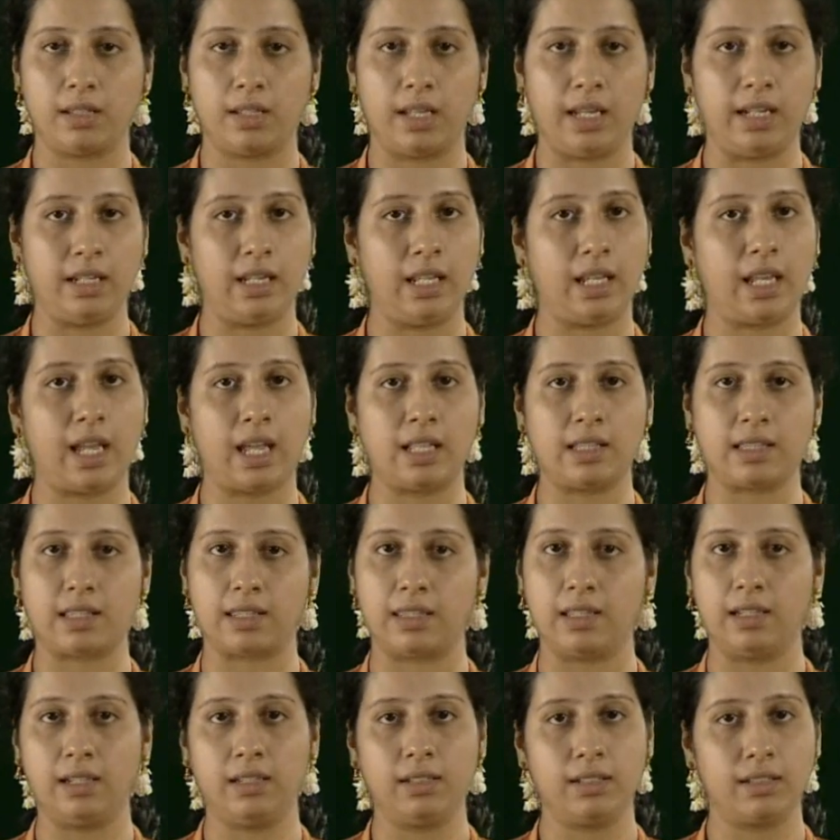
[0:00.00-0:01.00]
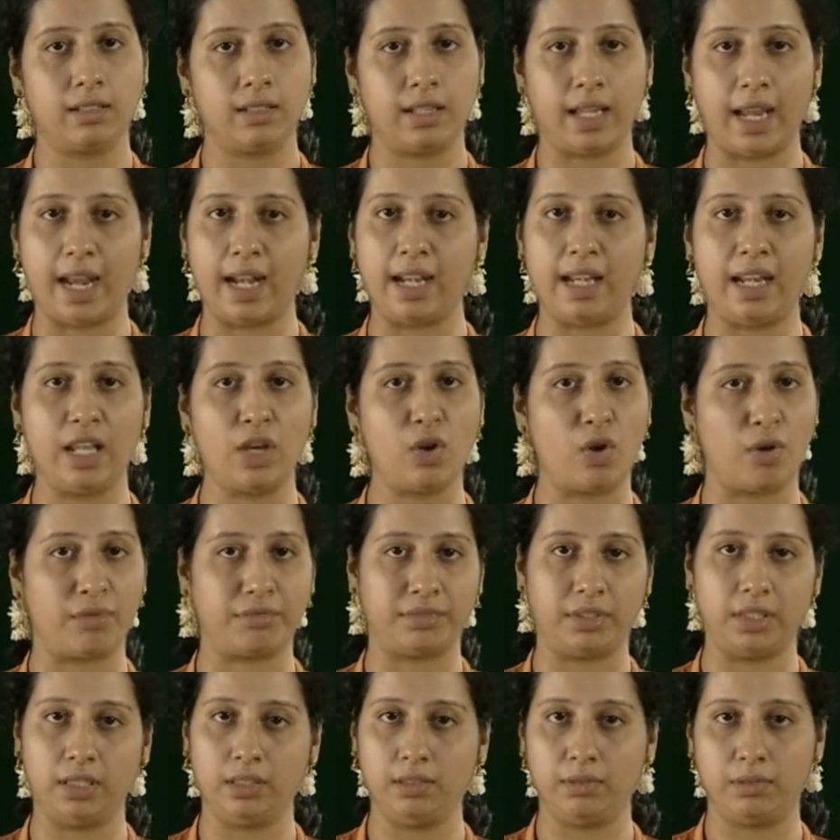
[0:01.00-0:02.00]
indicates the ending of
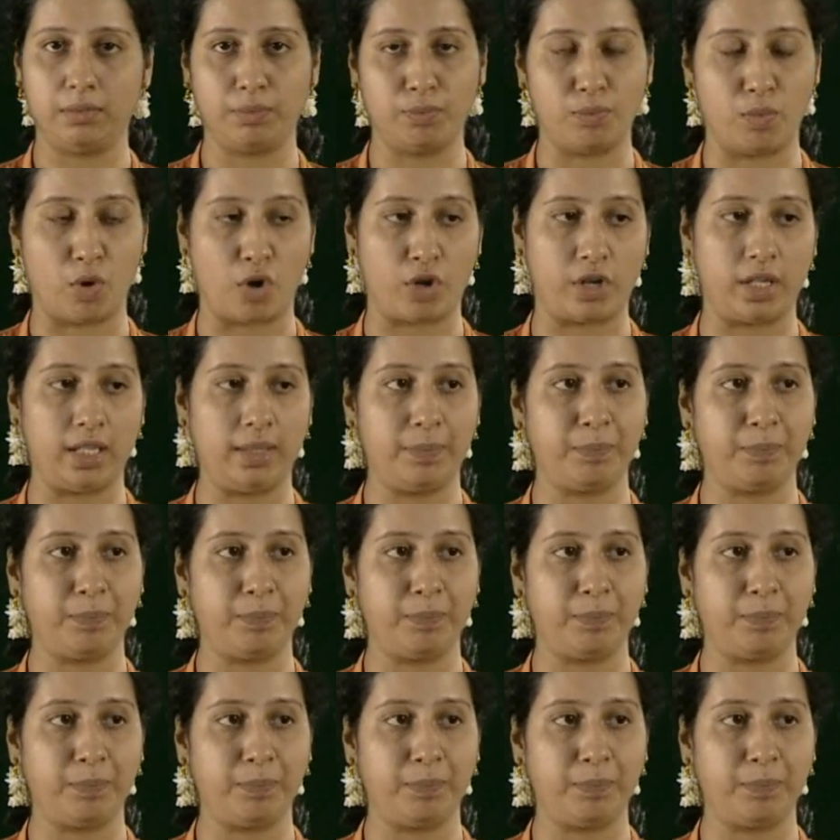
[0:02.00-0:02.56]
the body.